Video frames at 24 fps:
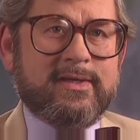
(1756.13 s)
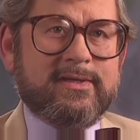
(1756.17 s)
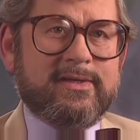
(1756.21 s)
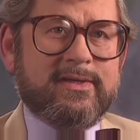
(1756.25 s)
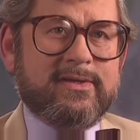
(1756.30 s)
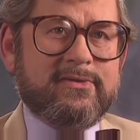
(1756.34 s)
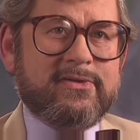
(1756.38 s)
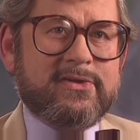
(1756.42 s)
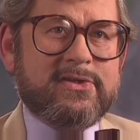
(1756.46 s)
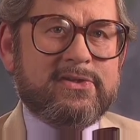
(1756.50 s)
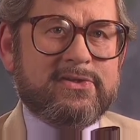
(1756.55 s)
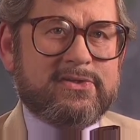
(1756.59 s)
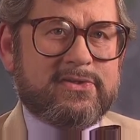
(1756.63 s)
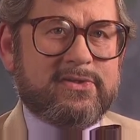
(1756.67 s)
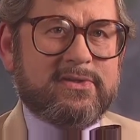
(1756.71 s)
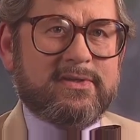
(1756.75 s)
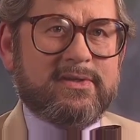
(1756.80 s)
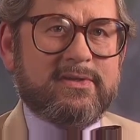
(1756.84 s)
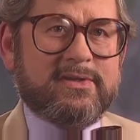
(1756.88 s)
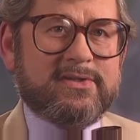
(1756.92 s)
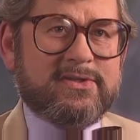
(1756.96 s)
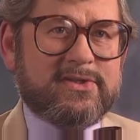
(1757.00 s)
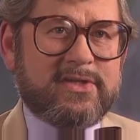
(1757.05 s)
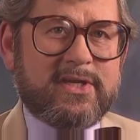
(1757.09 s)
Now this
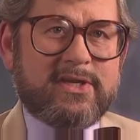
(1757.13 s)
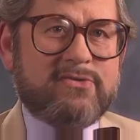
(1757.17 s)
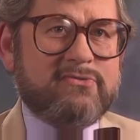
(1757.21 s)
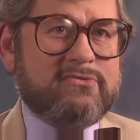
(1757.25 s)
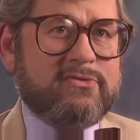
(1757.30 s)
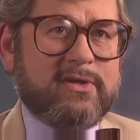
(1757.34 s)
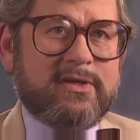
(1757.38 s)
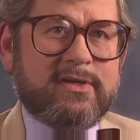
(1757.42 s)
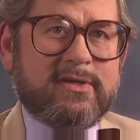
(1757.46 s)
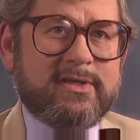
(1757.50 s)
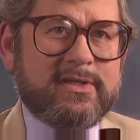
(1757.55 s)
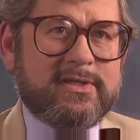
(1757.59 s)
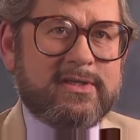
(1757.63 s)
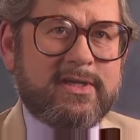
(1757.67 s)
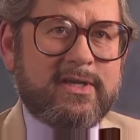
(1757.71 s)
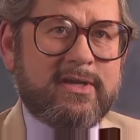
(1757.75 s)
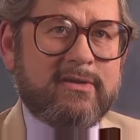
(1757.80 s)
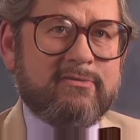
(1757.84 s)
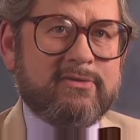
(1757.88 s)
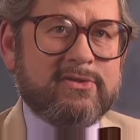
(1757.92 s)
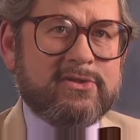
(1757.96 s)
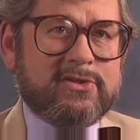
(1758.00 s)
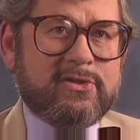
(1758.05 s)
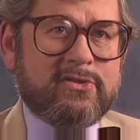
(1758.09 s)
central
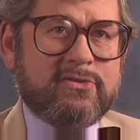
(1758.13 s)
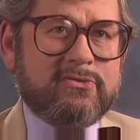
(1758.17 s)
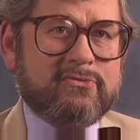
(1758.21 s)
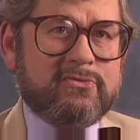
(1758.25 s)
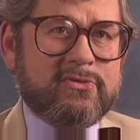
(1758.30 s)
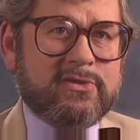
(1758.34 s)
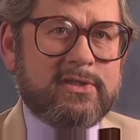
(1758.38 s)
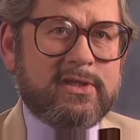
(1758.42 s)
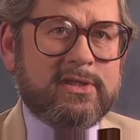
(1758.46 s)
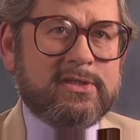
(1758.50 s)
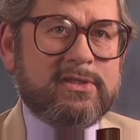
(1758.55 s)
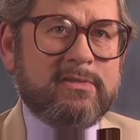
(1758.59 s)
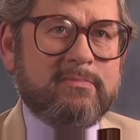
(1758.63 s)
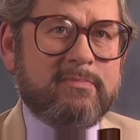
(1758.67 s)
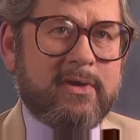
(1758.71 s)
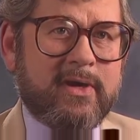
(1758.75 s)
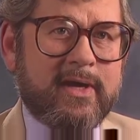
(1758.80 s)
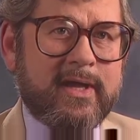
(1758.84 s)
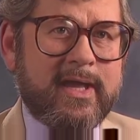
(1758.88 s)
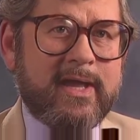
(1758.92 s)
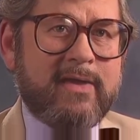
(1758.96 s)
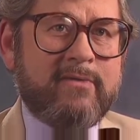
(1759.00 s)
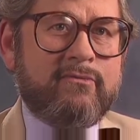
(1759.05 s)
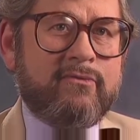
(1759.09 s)
idea is contradicted
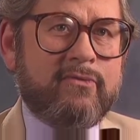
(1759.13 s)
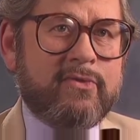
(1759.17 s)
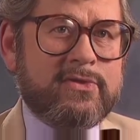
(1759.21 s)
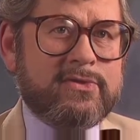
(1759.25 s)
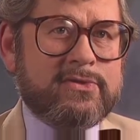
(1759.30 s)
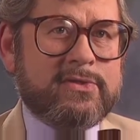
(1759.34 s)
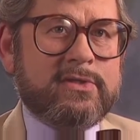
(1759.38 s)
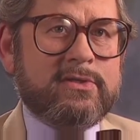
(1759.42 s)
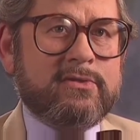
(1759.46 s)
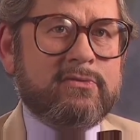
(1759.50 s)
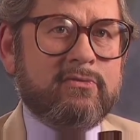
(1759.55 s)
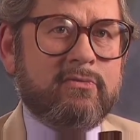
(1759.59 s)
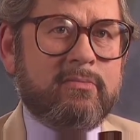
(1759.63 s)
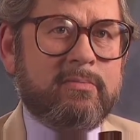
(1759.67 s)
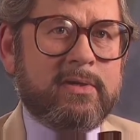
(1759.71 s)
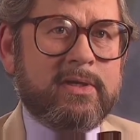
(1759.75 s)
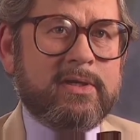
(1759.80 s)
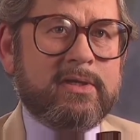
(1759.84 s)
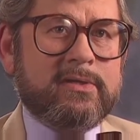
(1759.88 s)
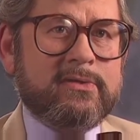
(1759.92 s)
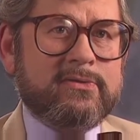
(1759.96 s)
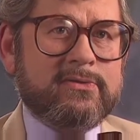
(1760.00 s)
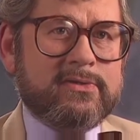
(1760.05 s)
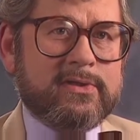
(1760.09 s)
by every single
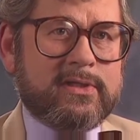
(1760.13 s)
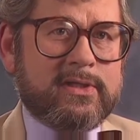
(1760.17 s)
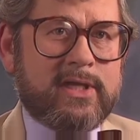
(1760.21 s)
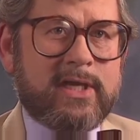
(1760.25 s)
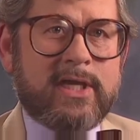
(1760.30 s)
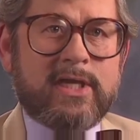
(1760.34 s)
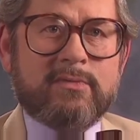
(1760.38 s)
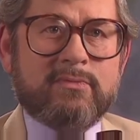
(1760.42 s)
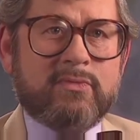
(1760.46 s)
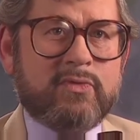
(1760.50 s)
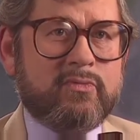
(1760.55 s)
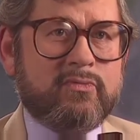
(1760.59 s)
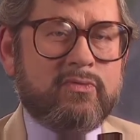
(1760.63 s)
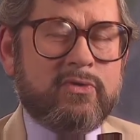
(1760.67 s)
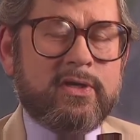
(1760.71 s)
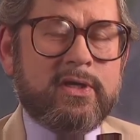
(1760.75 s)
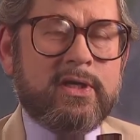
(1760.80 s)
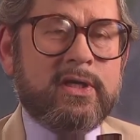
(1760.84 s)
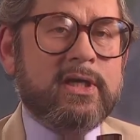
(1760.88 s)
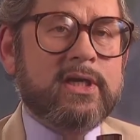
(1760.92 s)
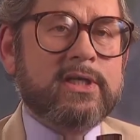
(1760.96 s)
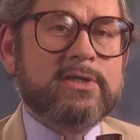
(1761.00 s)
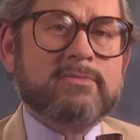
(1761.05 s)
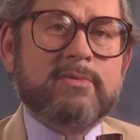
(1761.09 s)
plant and animal
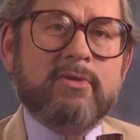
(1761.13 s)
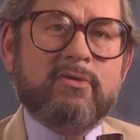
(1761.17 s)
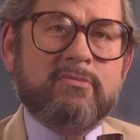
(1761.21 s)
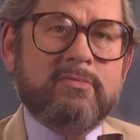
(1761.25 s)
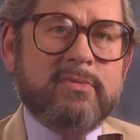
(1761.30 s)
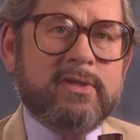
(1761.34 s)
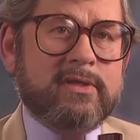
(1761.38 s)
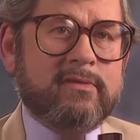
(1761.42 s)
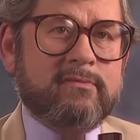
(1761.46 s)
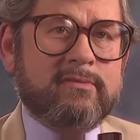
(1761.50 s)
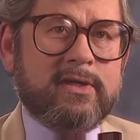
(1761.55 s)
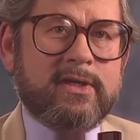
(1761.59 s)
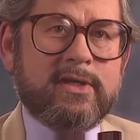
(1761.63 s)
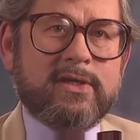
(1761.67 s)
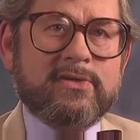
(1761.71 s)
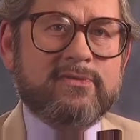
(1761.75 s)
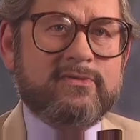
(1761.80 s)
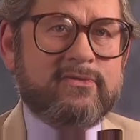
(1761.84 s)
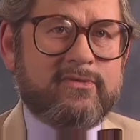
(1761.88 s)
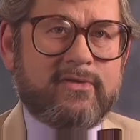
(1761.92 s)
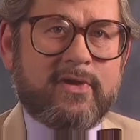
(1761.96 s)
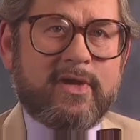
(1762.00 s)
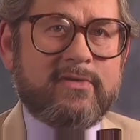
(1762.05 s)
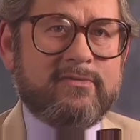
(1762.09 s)
breeding experiment of the last
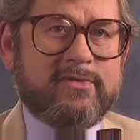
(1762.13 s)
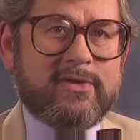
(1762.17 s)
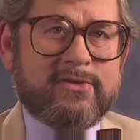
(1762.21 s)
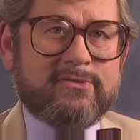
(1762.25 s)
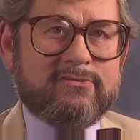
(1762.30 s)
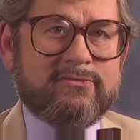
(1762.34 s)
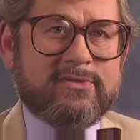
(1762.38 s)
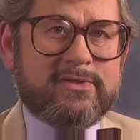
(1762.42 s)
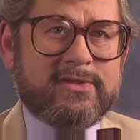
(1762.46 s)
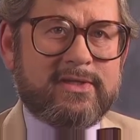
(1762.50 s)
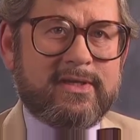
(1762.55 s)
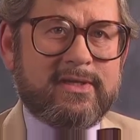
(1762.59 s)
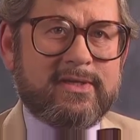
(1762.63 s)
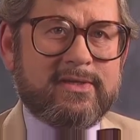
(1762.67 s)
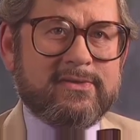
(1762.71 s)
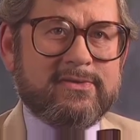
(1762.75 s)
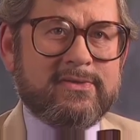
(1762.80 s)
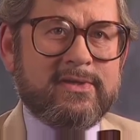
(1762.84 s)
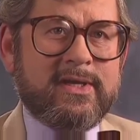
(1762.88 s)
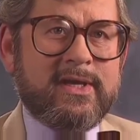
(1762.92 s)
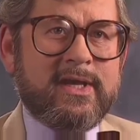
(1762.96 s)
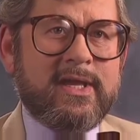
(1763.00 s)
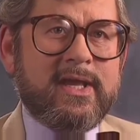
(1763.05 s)
500 years.